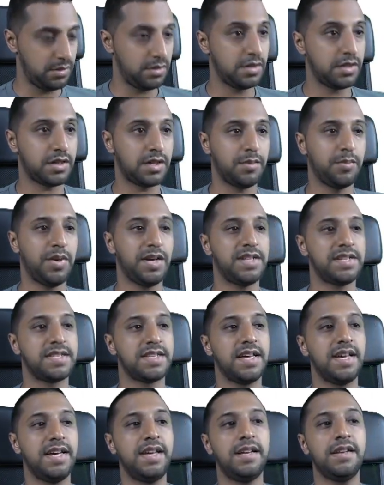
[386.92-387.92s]
I can paste
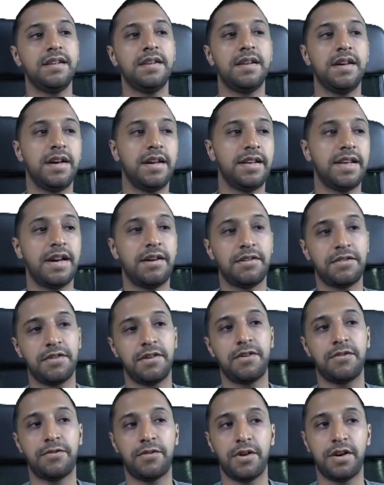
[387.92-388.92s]
that in and now it's
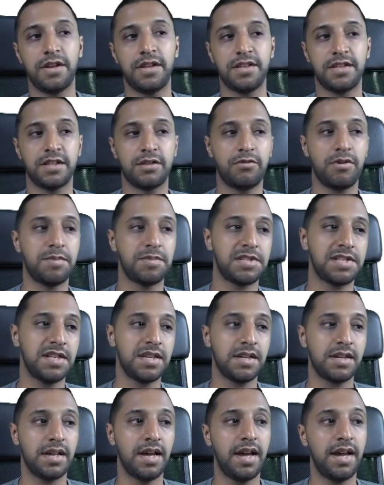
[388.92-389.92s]
verifying and
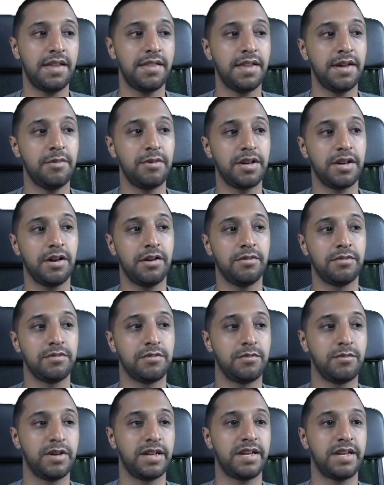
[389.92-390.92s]
decrypting and there we go.
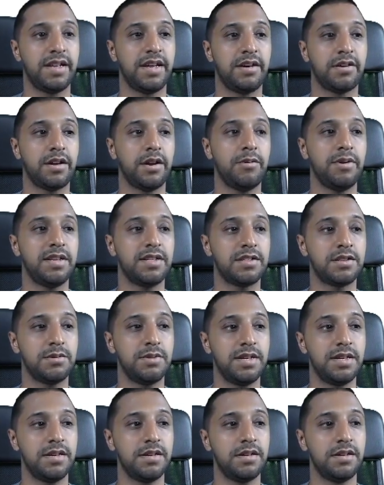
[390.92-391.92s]
We can now go into
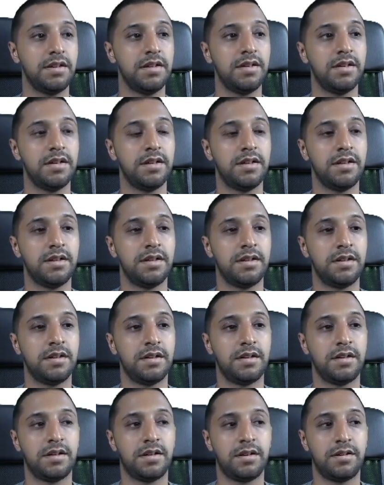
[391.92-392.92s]
it.
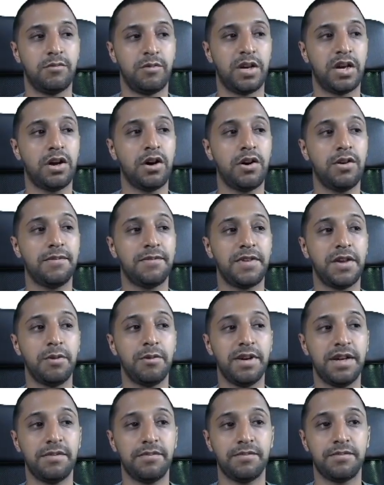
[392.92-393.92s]
We can't view
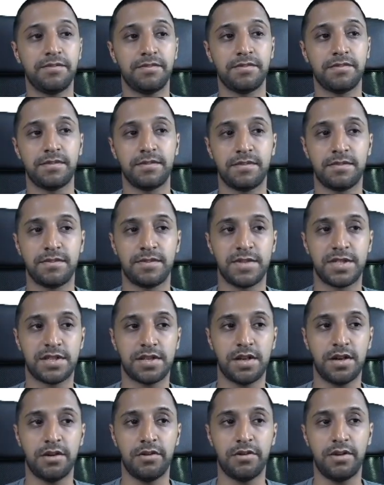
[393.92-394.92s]
it.
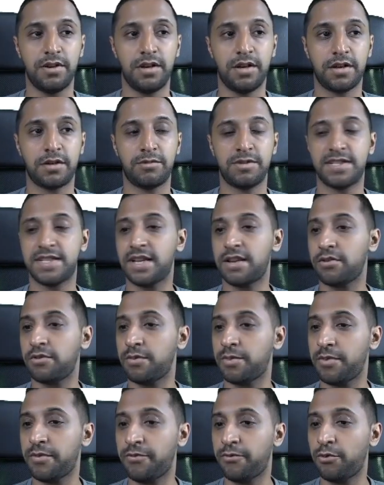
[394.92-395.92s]
So like we said on the
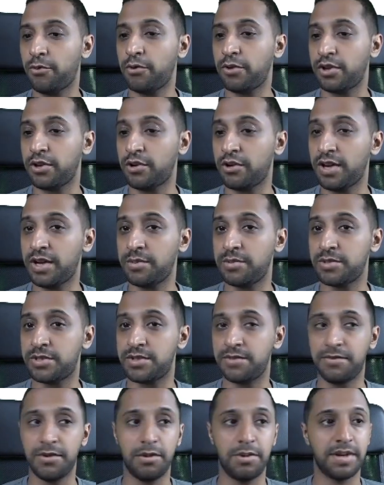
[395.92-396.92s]
before, you're not able to
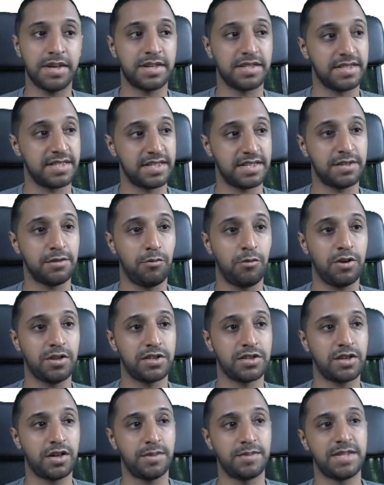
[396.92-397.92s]
view it because it's a
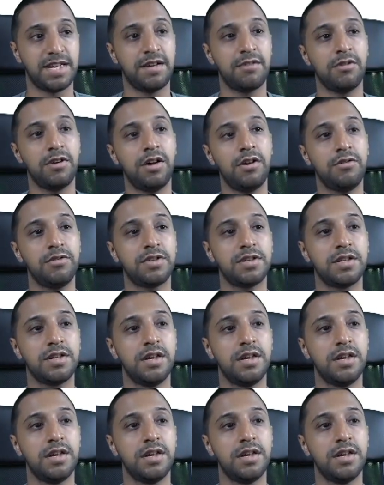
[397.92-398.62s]
one-time download.